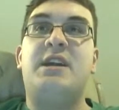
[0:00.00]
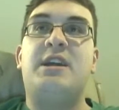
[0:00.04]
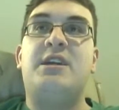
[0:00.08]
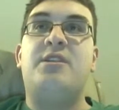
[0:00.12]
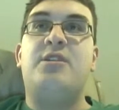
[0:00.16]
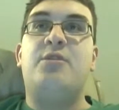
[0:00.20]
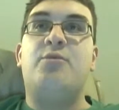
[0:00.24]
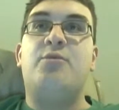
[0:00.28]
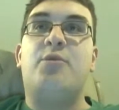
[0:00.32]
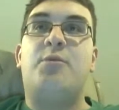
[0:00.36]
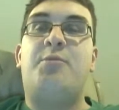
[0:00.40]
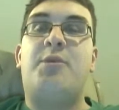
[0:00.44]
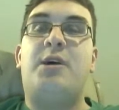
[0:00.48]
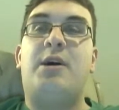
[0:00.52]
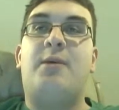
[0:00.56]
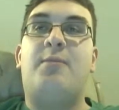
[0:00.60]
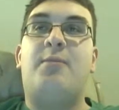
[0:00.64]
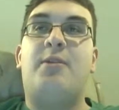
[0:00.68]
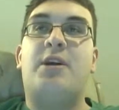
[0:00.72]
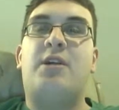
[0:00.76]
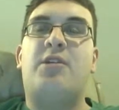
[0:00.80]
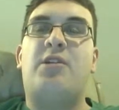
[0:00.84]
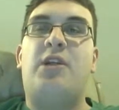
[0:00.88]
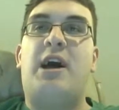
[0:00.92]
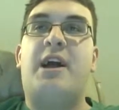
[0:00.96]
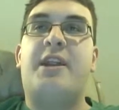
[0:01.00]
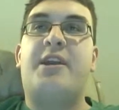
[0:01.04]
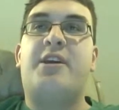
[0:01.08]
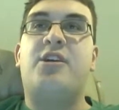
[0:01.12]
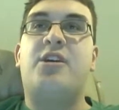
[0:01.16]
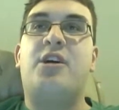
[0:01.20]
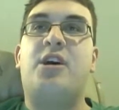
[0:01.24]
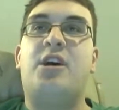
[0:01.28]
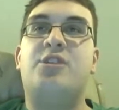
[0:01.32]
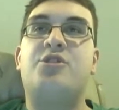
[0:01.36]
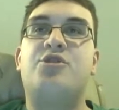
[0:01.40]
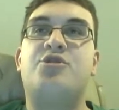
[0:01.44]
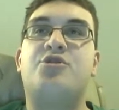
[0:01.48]
in the Republic, a lot of
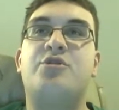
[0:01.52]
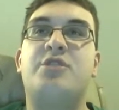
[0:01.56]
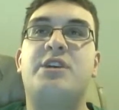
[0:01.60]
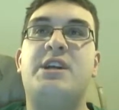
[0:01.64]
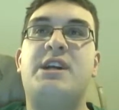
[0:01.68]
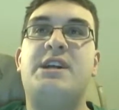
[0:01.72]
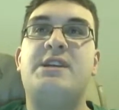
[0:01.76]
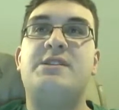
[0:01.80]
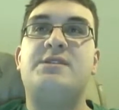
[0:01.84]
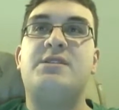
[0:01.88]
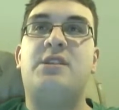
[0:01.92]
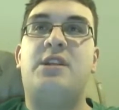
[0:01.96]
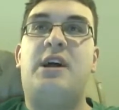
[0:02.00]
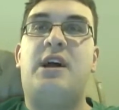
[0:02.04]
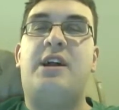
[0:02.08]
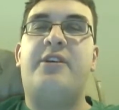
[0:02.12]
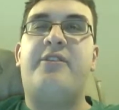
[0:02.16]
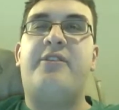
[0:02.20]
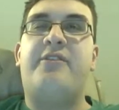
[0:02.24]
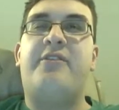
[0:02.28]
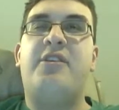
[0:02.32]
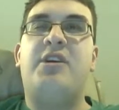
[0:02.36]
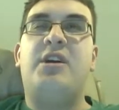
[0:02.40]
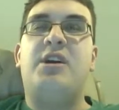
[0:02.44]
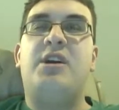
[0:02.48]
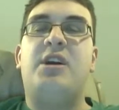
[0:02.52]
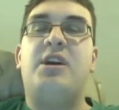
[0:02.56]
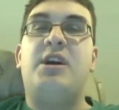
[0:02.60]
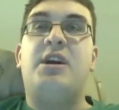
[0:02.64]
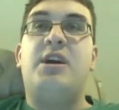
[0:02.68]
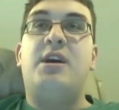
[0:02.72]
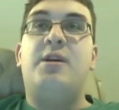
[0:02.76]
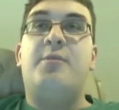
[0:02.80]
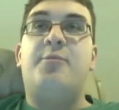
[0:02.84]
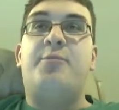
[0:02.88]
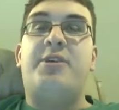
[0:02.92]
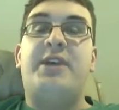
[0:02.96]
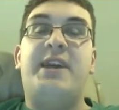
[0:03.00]
countries, a lot of
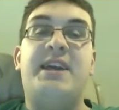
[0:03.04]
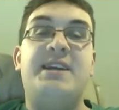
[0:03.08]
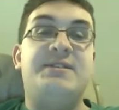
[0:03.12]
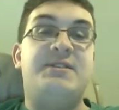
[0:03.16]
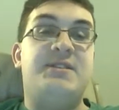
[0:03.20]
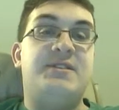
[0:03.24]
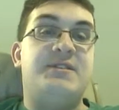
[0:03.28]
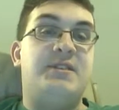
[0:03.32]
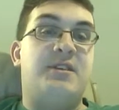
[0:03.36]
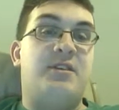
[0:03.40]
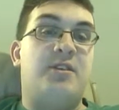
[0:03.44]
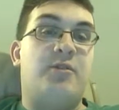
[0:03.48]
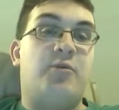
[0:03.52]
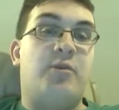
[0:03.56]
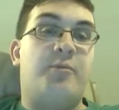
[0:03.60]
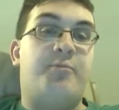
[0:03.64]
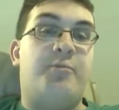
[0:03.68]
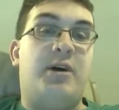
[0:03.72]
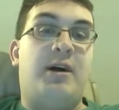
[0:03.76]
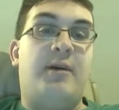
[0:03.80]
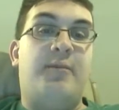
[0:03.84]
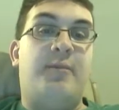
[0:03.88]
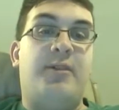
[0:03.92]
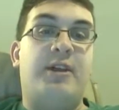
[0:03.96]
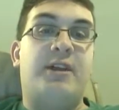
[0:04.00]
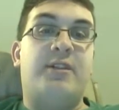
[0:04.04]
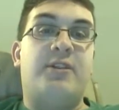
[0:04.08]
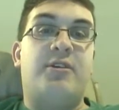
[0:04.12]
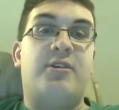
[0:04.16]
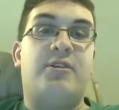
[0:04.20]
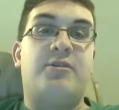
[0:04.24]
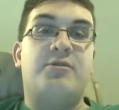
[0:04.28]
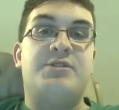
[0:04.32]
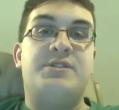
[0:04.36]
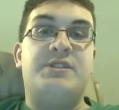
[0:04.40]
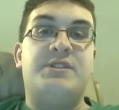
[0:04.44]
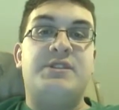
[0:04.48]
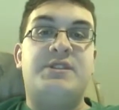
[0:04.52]
places in the Republic
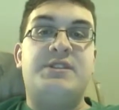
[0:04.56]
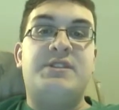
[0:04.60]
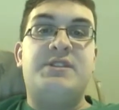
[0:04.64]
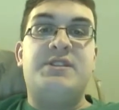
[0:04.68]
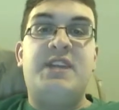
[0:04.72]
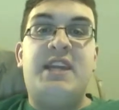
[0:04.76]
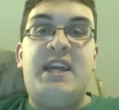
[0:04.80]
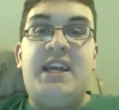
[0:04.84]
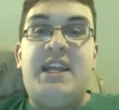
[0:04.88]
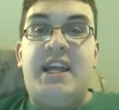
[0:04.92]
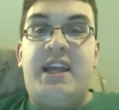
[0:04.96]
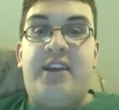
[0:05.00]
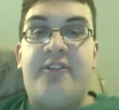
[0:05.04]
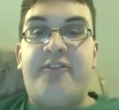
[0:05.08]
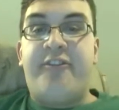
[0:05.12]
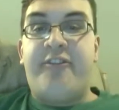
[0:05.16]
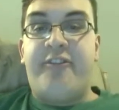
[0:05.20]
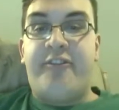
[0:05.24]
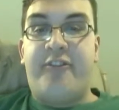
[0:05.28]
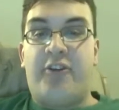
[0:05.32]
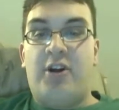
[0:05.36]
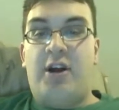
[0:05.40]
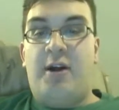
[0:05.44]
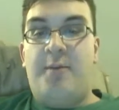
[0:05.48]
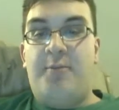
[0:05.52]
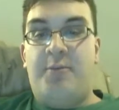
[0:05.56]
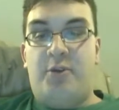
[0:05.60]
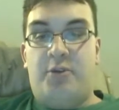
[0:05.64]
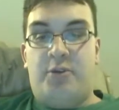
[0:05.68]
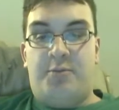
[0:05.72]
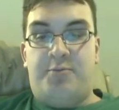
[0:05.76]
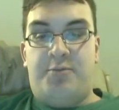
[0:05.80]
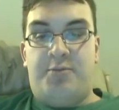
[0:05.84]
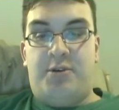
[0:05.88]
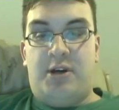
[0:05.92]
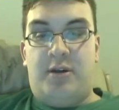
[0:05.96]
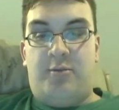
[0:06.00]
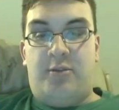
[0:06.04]
that are seceding from the
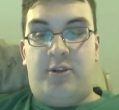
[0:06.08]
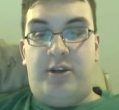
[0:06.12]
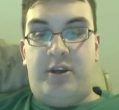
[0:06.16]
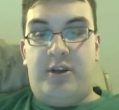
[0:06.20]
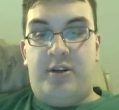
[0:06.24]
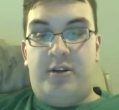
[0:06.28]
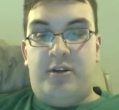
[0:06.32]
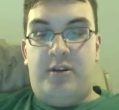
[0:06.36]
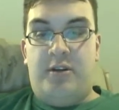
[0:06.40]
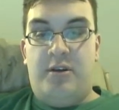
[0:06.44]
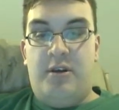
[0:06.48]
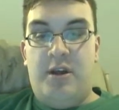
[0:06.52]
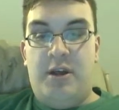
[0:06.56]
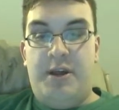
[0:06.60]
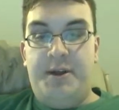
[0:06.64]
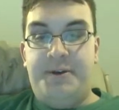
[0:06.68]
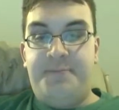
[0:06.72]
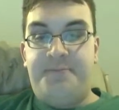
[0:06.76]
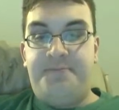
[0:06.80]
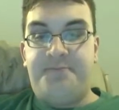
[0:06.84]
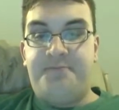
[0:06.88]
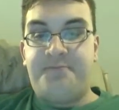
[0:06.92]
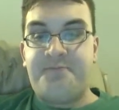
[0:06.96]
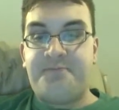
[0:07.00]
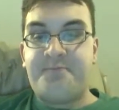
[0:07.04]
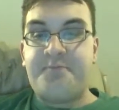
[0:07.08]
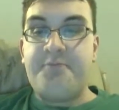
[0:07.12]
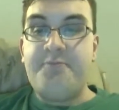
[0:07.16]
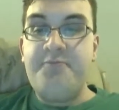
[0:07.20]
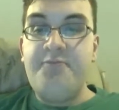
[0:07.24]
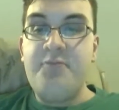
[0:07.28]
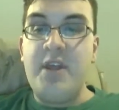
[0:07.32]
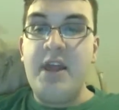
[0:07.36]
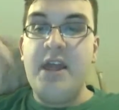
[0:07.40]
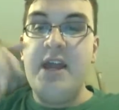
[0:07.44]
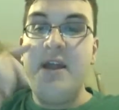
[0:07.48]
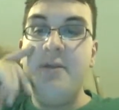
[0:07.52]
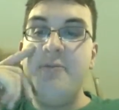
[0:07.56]
Republic
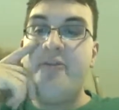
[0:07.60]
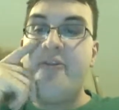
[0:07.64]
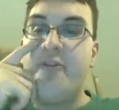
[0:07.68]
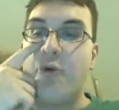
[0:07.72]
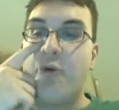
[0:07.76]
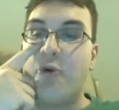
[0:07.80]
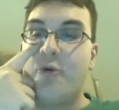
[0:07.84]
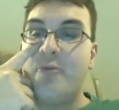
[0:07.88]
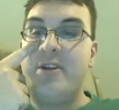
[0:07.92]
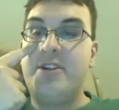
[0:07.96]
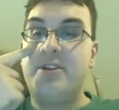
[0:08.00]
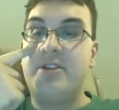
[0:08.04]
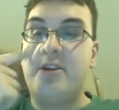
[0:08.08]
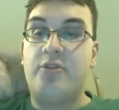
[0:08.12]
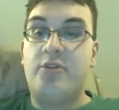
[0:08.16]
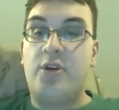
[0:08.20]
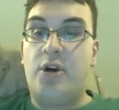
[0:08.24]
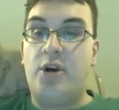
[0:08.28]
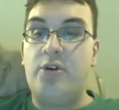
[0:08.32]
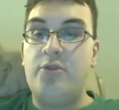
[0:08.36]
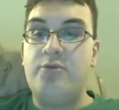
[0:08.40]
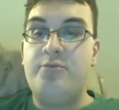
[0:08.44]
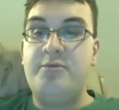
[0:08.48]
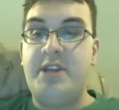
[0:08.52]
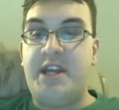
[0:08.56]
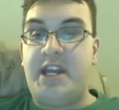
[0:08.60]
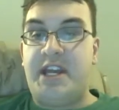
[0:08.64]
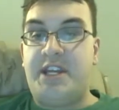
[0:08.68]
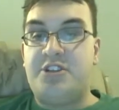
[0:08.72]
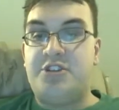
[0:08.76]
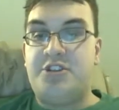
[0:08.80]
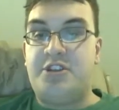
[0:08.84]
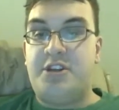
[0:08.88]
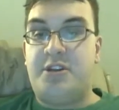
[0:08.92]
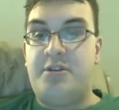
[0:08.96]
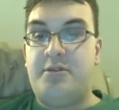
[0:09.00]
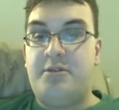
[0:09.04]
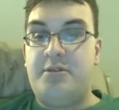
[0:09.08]
and forming their own
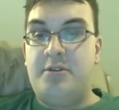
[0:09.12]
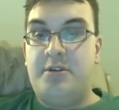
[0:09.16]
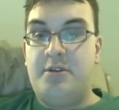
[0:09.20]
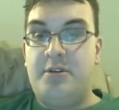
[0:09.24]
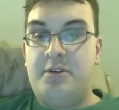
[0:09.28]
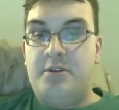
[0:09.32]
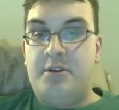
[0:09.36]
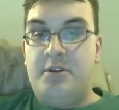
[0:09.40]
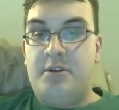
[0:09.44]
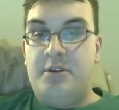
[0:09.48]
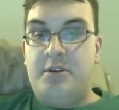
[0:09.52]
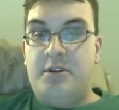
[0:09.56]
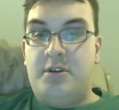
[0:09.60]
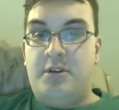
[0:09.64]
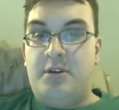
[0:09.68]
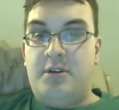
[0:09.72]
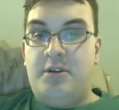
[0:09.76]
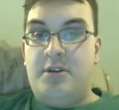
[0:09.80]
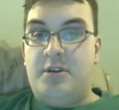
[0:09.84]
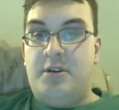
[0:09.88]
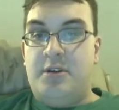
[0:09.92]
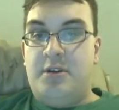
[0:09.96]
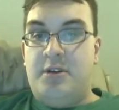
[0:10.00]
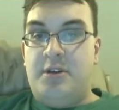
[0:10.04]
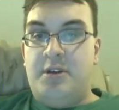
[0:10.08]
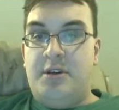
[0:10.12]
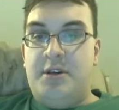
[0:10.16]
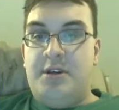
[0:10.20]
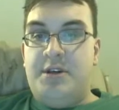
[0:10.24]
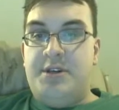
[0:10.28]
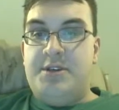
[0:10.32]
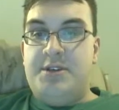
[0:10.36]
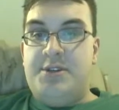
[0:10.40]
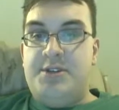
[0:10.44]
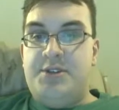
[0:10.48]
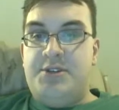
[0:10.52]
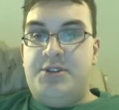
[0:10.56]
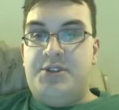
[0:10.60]
nation.
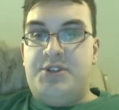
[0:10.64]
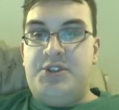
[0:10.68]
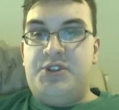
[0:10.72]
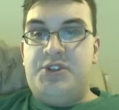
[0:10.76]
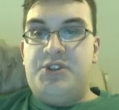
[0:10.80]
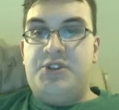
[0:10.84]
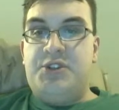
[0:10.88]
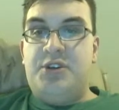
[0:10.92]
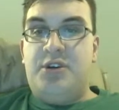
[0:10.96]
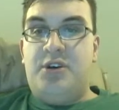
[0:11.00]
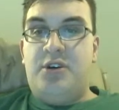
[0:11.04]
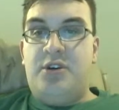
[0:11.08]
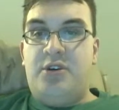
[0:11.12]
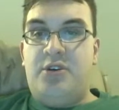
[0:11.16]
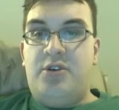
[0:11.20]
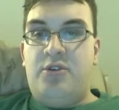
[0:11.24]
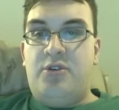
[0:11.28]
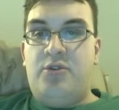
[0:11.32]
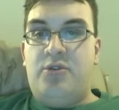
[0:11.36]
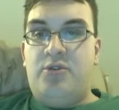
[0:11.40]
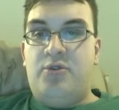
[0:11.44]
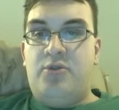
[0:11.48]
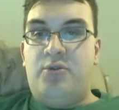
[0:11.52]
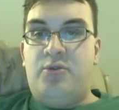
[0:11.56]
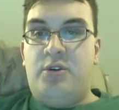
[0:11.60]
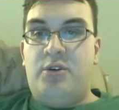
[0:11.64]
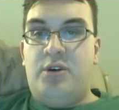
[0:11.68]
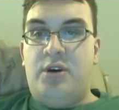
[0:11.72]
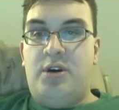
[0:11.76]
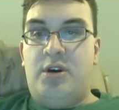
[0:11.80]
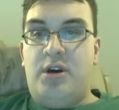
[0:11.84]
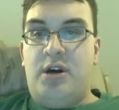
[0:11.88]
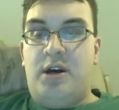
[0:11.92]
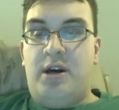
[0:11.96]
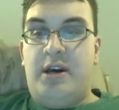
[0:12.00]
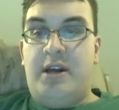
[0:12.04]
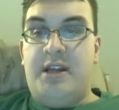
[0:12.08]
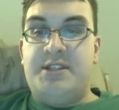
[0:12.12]
So
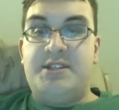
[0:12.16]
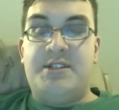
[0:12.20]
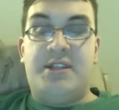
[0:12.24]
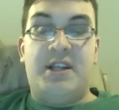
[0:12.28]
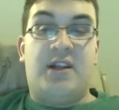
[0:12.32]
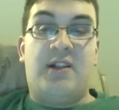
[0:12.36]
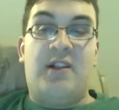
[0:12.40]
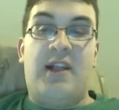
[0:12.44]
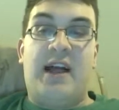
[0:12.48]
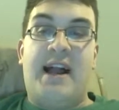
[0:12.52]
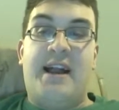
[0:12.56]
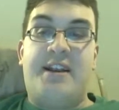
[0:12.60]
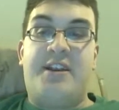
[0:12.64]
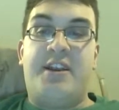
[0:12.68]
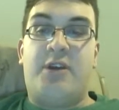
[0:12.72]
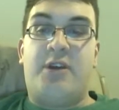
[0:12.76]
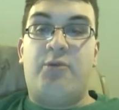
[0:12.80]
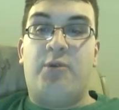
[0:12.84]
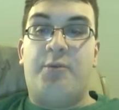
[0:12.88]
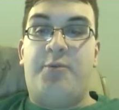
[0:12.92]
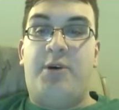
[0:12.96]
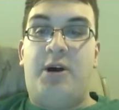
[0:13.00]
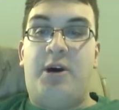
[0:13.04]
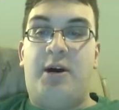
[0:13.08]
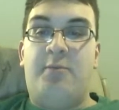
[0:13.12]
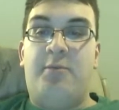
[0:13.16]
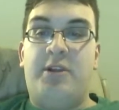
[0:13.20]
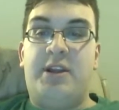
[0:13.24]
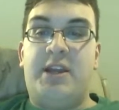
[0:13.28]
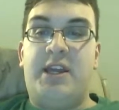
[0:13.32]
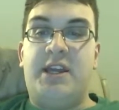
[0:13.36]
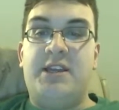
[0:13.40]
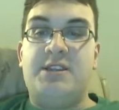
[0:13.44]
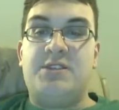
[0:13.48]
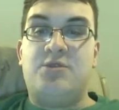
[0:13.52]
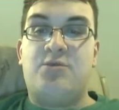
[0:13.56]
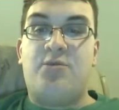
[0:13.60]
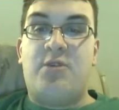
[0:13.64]
it's the Galactic
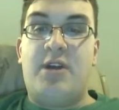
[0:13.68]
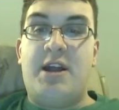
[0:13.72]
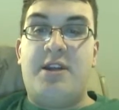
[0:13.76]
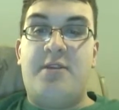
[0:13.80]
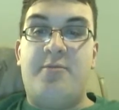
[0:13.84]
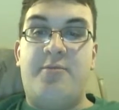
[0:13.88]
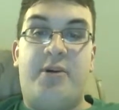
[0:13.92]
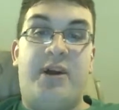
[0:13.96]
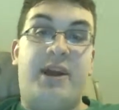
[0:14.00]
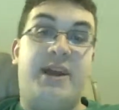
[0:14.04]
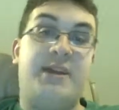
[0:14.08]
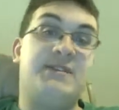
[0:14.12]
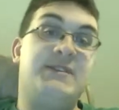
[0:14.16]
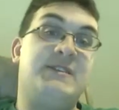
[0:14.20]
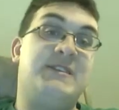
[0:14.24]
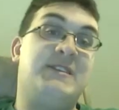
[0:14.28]
Republic is threatened by a